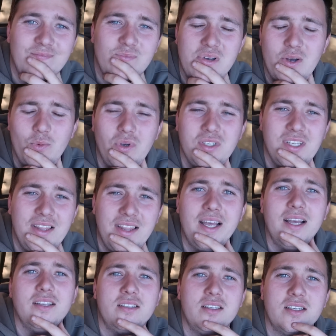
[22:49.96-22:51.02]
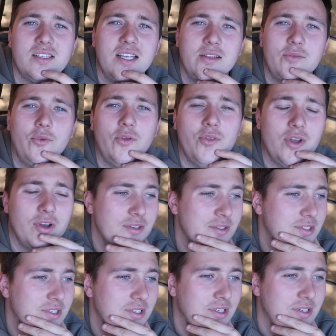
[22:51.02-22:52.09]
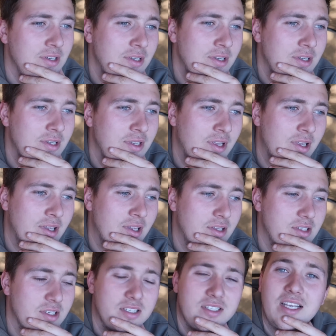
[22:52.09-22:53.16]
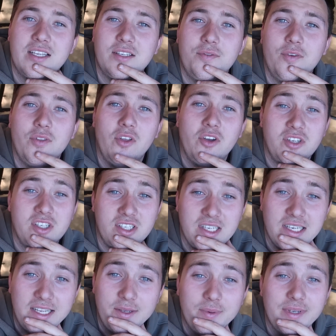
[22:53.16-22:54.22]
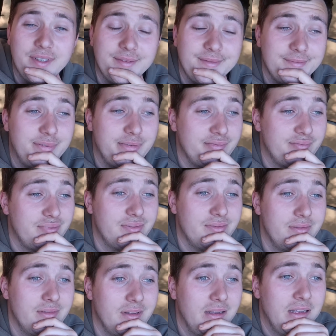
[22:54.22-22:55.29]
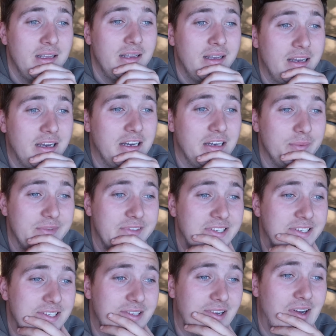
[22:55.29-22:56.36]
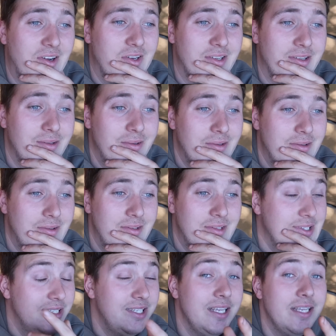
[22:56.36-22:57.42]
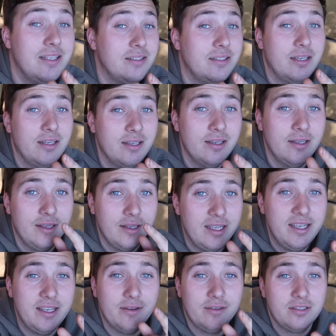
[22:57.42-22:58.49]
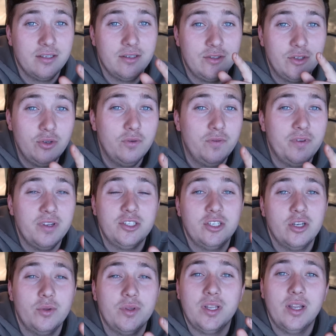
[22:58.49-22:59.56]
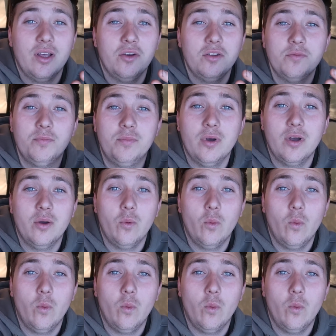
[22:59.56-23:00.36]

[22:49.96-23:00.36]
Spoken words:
Well, wasn't that a successful night? Successful night sleeping. I mean, I did hear 2 fish show in the night, but